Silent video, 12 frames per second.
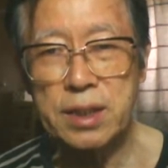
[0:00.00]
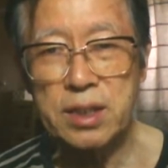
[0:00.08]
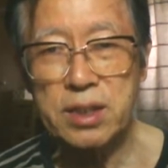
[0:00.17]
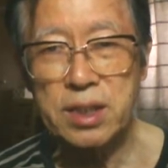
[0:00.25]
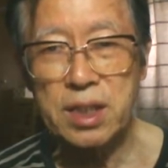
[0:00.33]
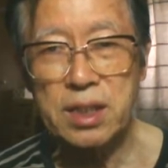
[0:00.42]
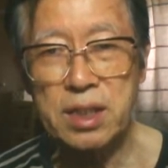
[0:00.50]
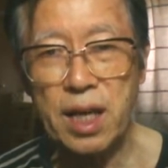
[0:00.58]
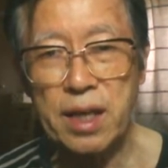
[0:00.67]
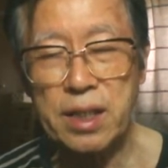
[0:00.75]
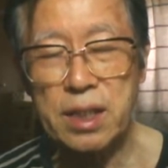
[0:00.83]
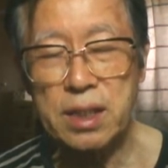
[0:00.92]
this
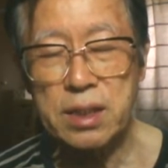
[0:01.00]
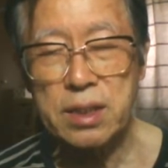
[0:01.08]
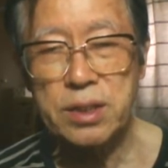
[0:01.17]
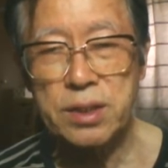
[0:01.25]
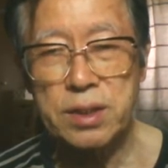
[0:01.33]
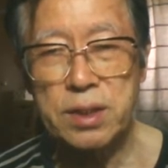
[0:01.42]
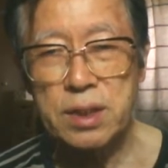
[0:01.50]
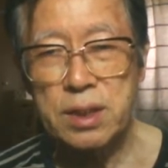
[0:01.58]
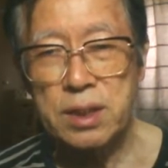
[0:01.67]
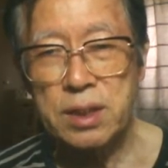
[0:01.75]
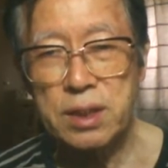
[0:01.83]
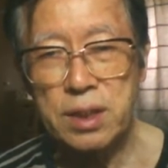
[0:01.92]
attendant,
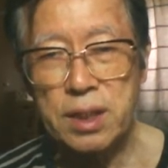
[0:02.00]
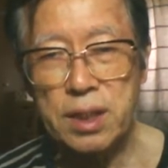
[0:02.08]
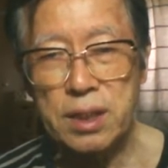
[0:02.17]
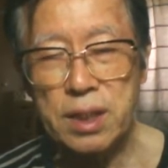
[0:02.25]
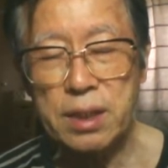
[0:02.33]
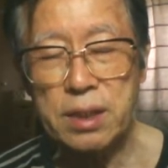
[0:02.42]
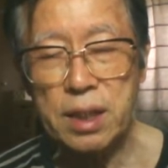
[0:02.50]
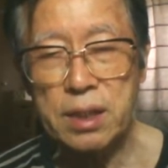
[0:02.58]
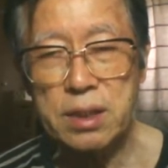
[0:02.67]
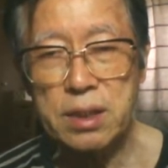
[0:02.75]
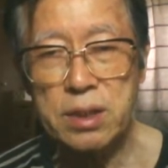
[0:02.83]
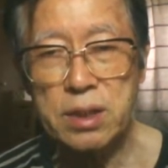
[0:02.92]
city
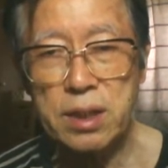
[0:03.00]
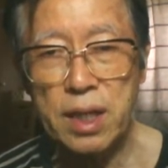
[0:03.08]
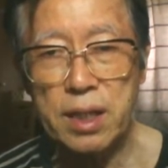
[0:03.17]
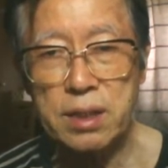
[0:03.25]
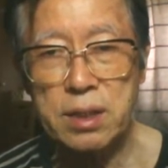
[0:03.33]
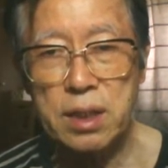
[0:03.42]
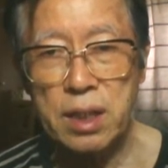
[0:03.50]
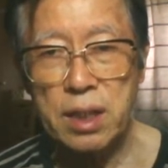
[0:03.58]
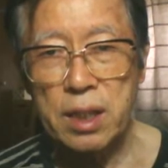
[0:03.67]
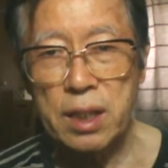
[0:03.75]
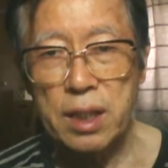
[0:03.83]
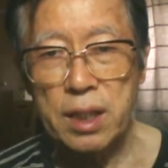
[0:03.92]
attendant, says
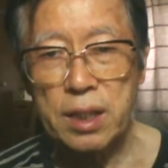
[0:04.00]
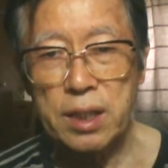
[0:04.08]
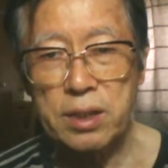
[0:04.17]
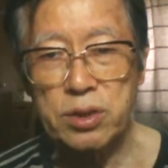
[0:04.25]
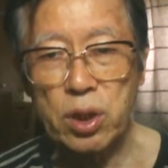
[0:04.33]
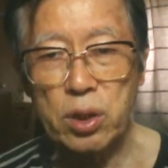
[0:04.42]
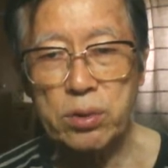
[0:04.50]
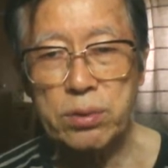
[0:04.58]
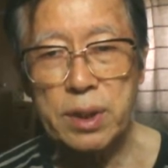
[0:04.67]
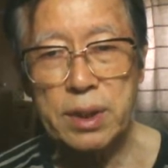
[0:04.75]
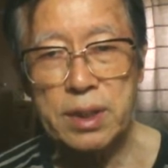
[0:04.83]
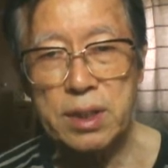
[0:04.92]
it is
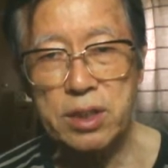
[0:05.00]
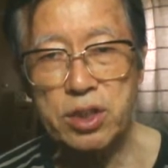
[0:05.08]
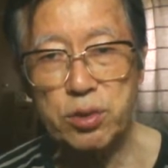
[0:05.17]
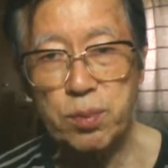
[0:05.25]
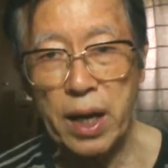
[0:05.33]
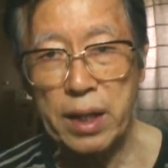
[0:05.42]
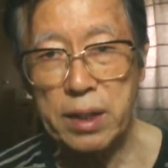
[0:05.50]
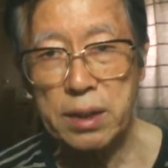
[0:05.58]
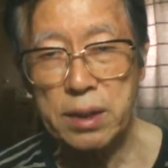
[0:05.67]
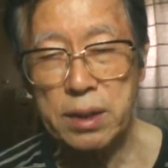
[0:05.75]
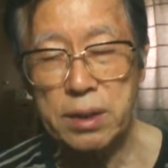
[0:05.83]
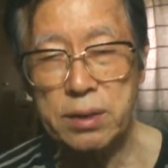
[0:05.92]
already
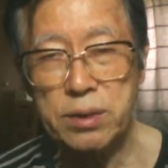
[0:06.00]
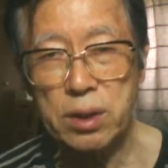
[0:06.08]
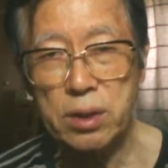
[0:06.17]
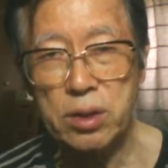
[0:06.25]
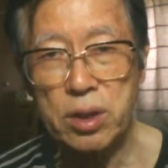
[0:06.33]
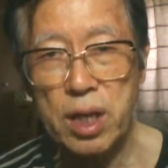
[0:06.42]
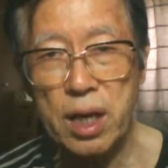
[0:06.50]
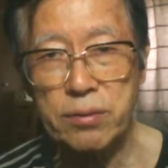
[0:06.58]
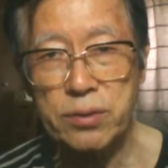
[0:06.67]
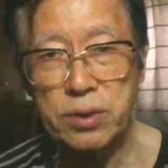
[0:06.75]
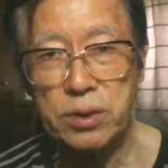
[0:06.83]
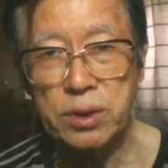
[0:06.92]
expired, so you
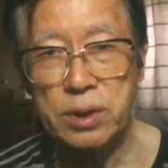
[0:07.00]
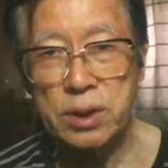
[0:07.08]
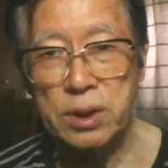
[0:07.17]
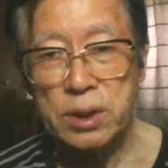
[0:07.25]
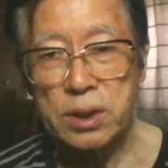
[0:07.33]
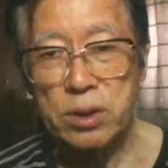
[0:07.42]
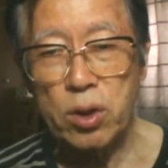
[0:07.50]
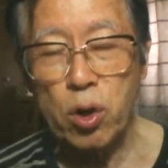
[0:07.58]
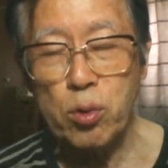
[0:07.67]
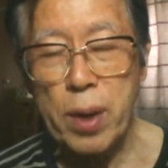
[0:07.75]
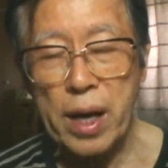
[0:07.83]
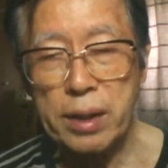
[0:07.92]
have to
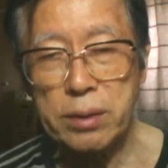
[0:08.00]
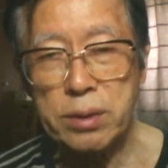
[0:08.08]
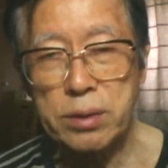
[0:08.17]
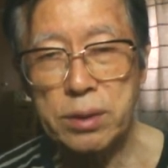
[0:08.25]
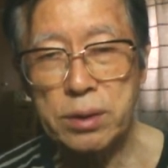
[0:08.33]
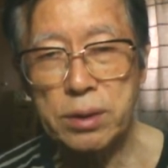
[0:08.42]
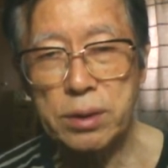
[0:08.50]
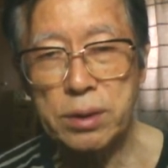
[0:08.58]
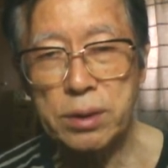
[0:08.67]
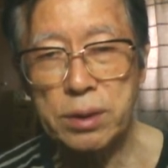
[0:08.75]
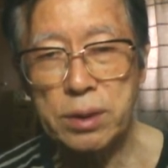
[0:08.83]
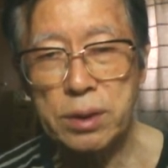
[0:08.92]
go back
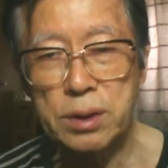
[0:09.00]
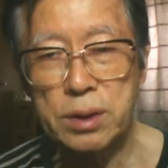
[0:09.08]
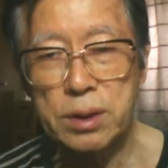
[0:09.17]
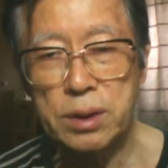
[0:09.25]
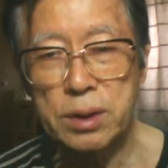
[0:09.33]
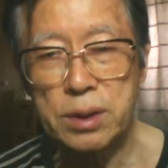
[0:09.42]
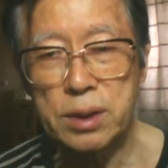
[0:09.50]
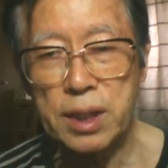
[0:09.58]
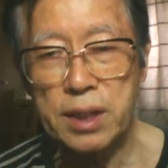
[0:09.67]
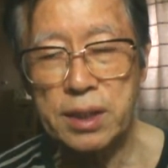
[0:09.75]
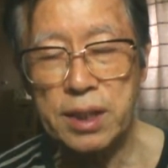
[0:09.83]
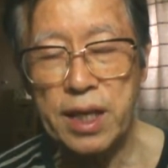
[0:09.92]
to
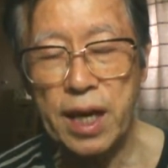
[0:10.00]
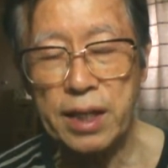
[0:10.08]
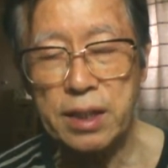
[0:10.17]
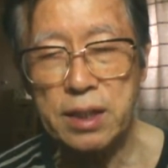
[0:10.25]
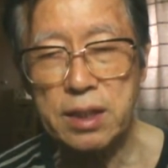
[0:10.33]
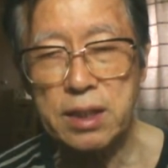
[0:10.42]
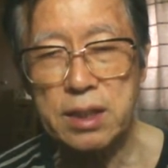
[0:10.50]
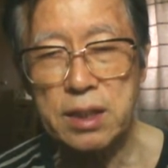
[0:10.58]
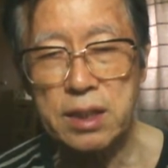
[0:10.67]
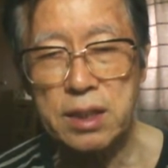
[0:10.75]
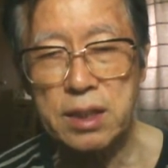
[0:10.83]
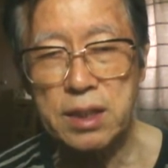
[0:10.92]
and get
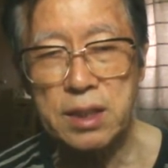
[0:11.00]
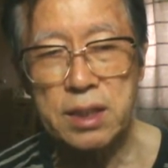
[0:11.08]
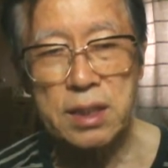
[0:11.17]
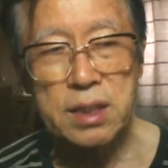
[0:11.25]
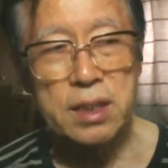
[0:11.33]
the